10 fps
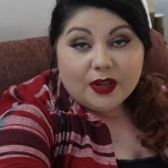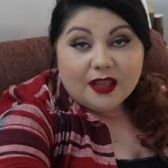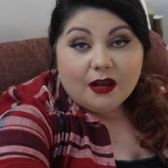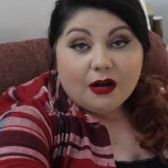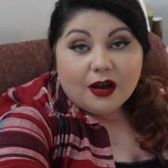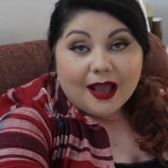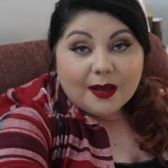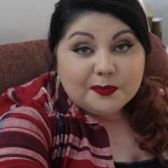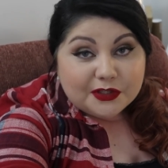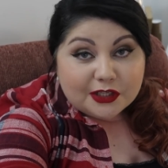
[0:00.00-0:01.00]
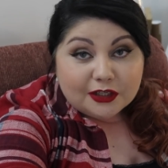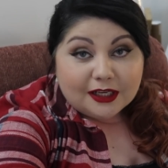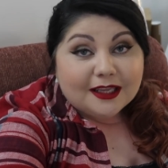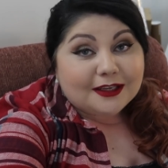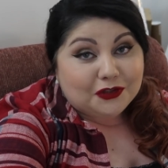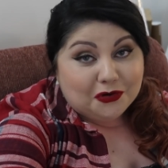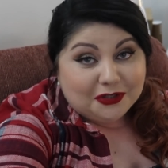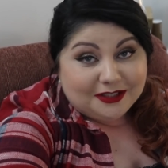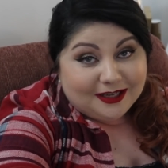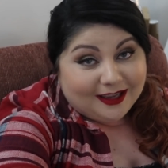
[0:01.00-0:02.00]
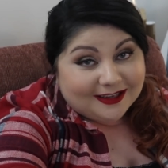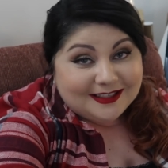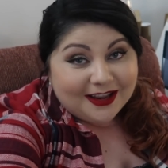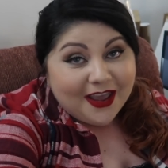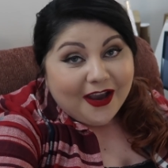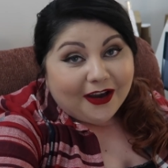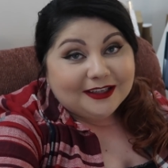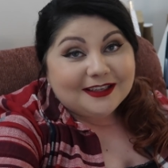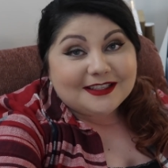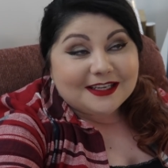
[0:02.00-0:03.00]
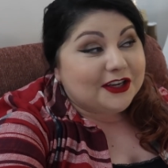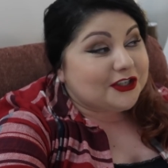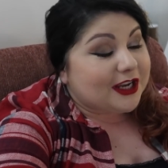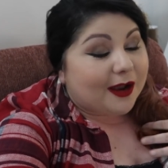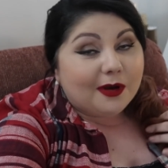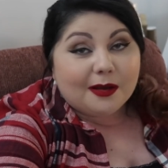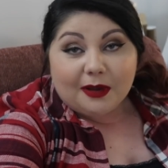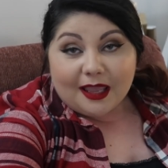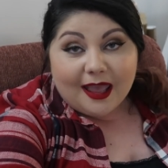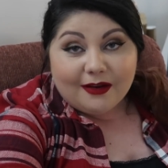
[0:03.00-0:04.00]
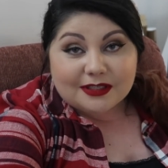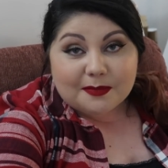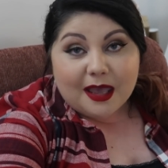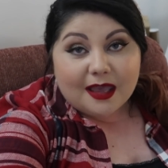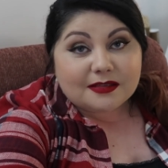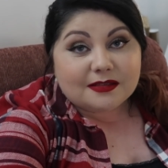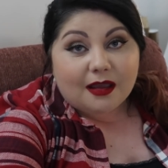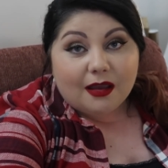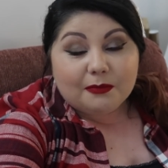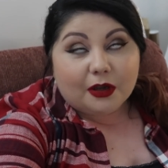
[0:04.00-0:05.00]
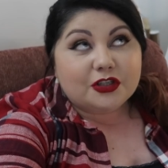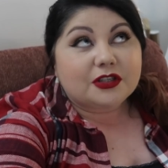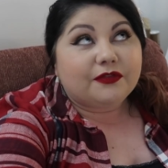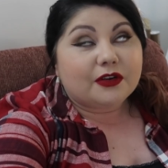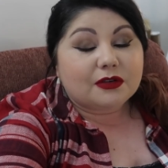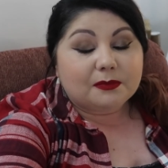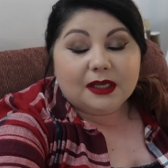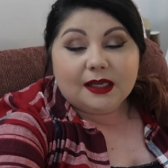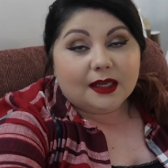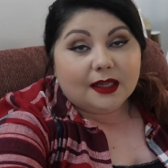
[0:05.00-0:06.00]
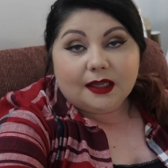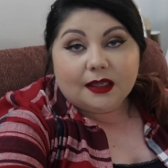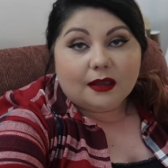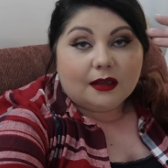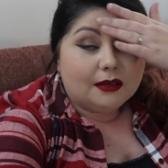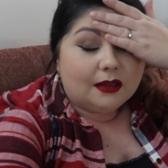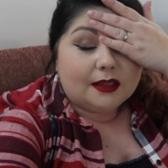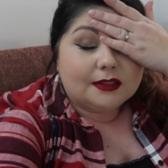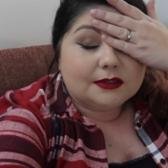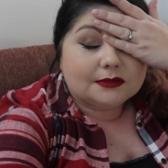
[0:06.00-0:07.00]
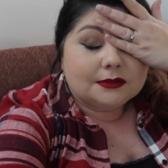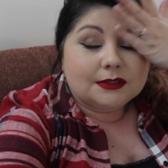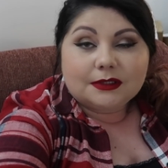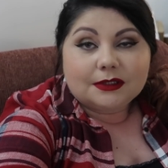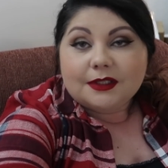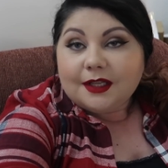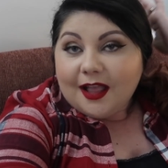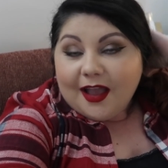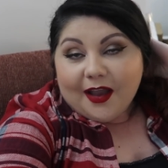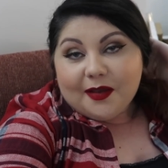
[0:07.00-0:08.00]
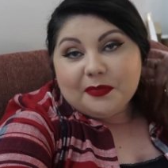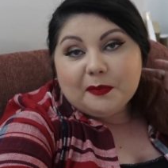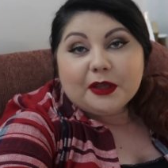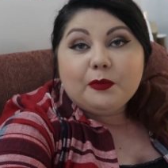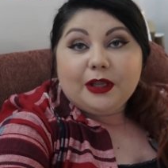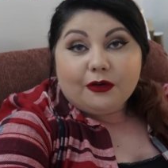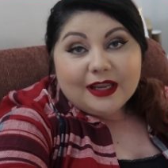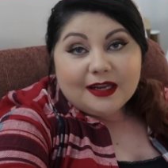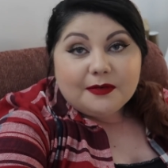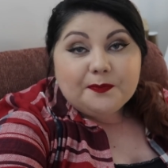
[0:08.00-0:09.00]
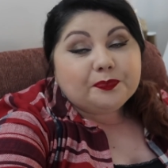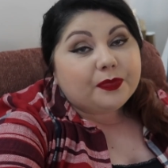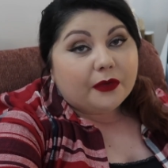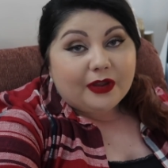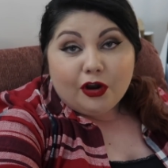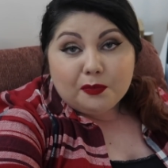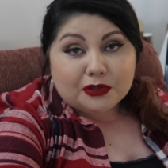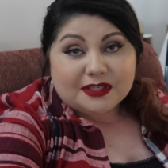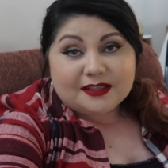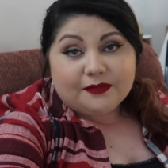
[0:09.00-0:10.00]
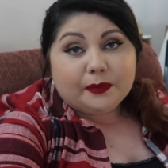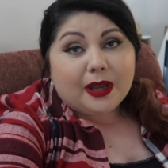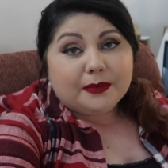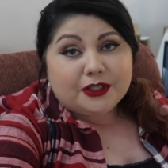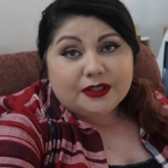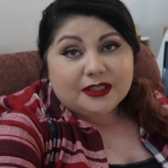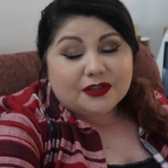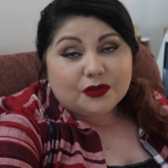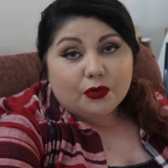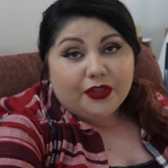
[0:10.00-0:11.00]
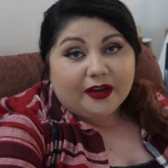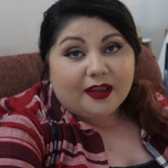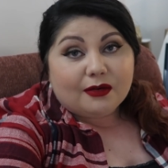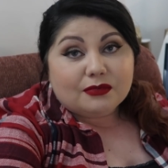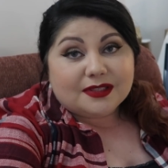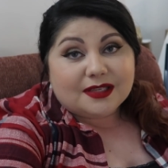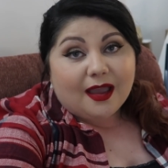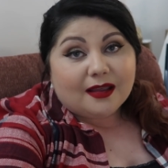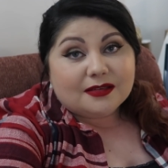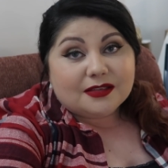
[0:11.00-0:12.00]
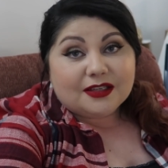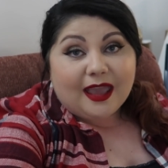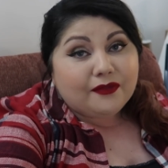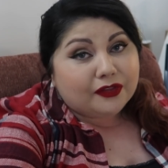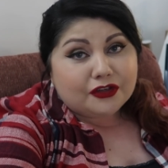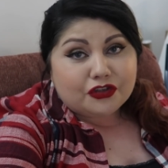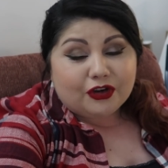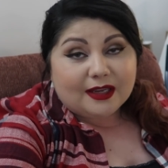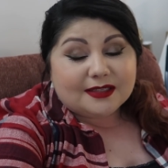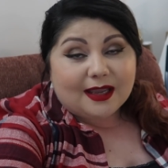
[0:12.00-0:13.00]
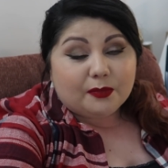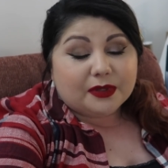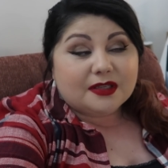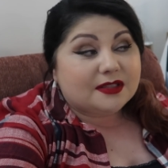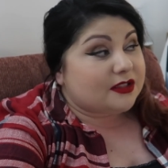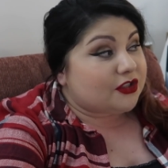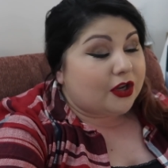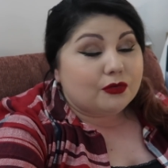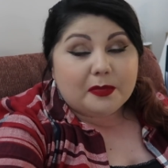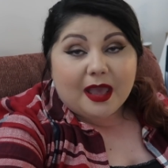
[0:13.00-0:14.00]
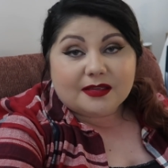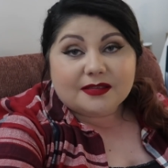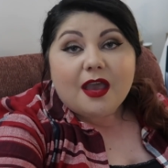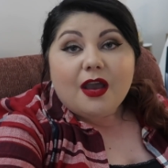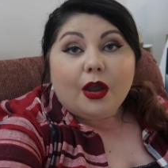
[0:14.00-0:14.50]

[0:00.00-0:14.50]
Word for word: We are absolutely exhausted. I need to take a shower. My hair is a mess. Um, I just feel completely like, oh. Um, but we are in. There are boxes everywhere. We do need to sort that out and get everything straightened out because it's a total mess.